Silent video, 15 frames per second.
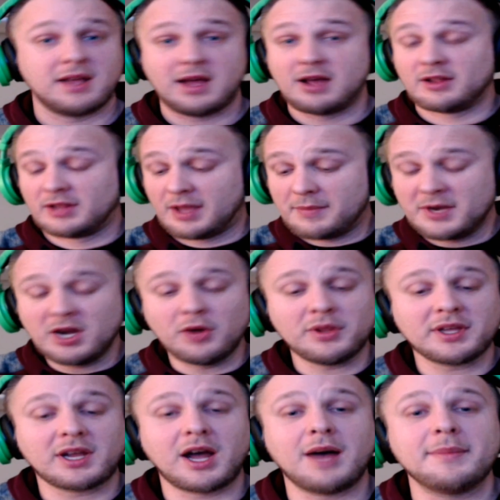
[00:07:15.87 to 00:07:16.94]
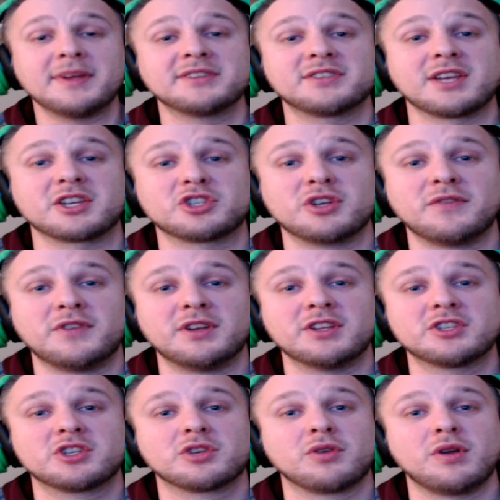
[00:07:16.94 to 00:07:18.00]
Let me know in the comment section if you
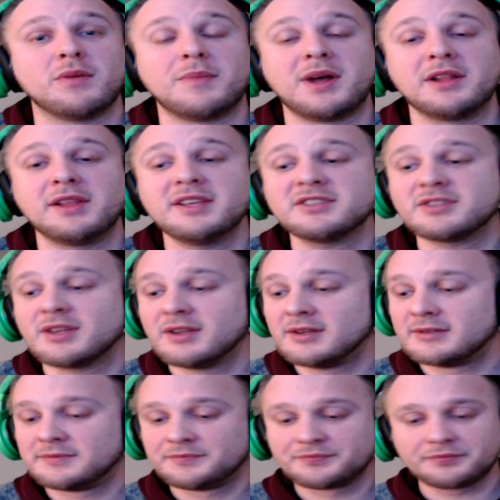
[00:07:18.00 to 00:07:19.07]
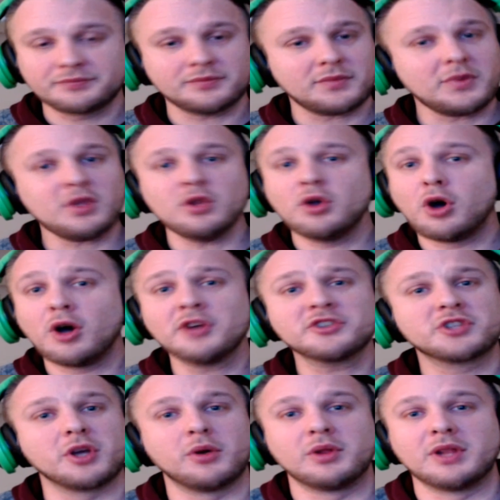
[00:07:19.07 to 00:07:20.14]
disagree with my list.
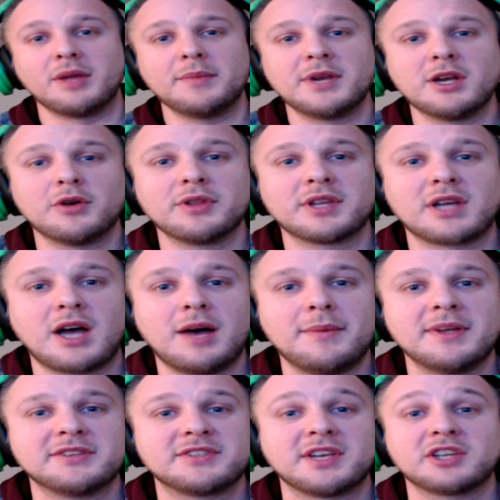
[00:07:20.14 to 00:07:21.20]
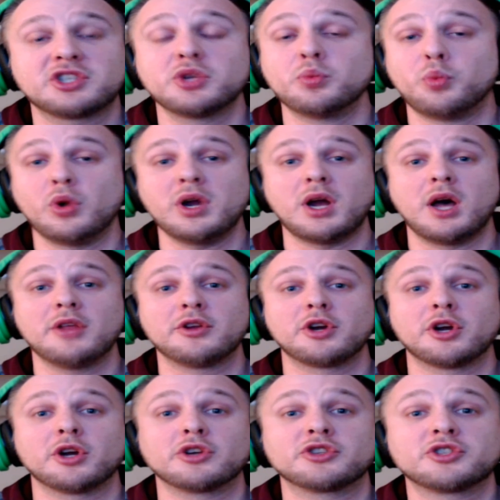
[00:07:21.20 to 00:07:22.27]
Also, let me know in the comment section what other
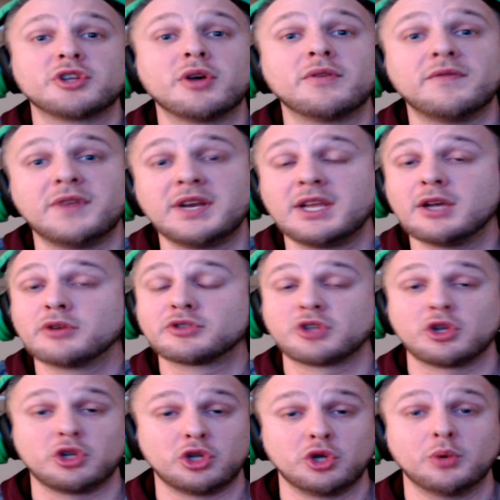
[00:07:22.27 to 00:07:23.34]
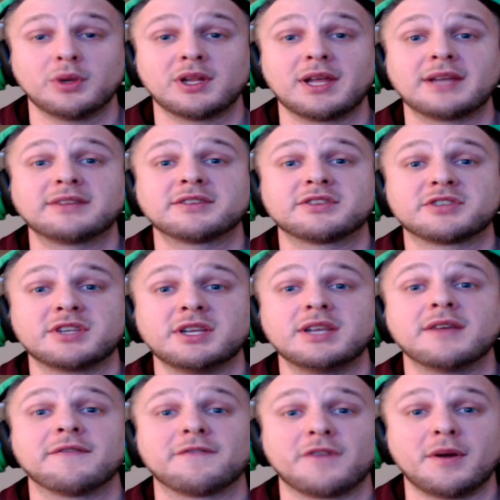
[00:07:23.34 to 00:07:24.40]
Hearthstone videos you would like to
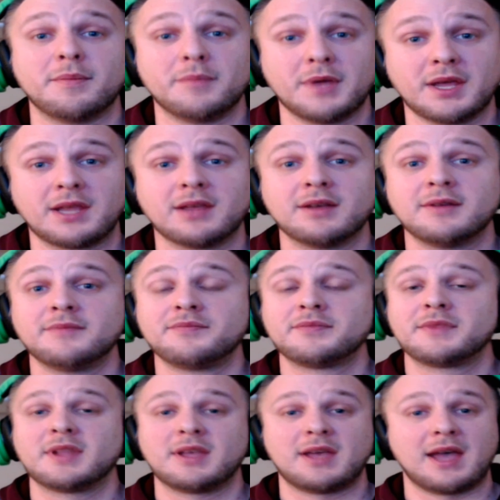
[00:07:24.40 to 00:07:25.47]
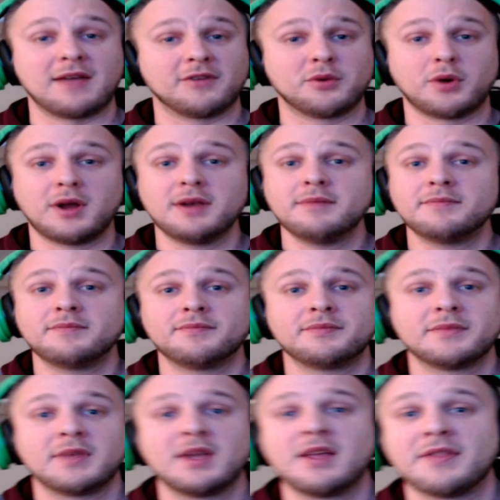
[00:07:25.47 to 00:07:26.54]
see from me. Everyone,
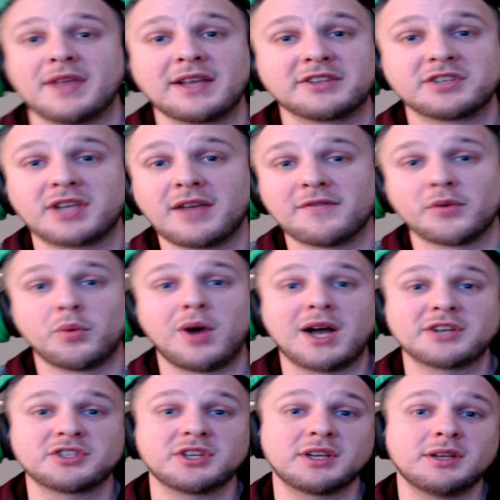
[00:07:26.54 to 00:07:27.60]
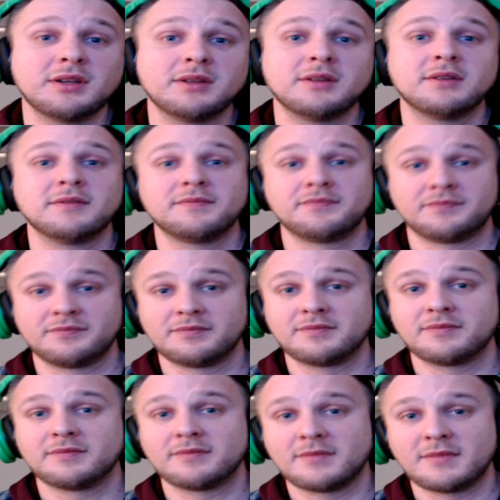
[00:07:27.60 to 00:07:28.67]
thanks again for watching.
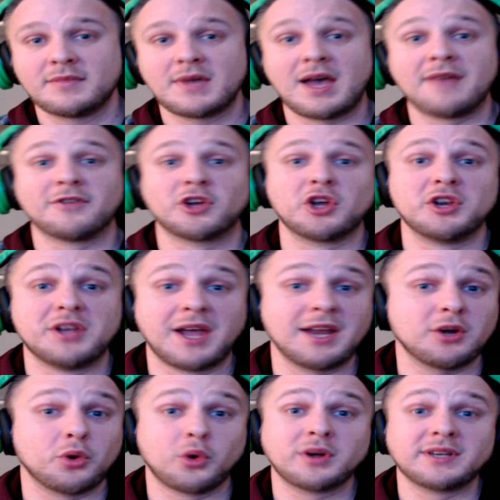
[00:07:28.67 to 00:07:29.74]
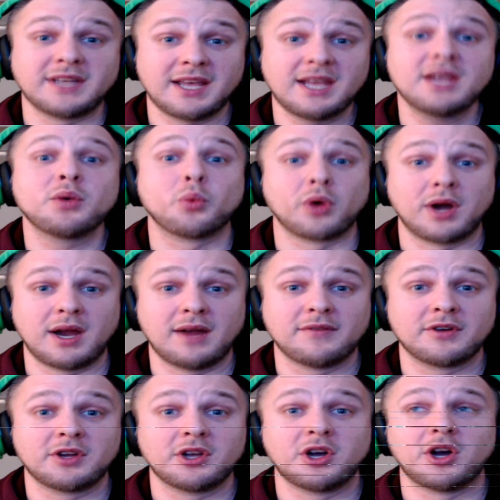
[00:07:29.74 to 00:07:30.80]
Have a good night or day wherever
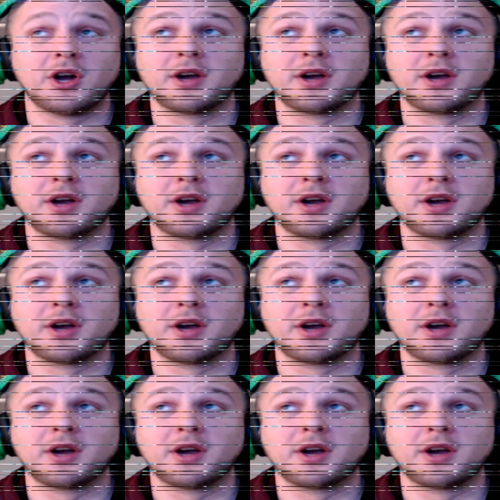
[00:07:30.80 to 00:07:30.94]
you are.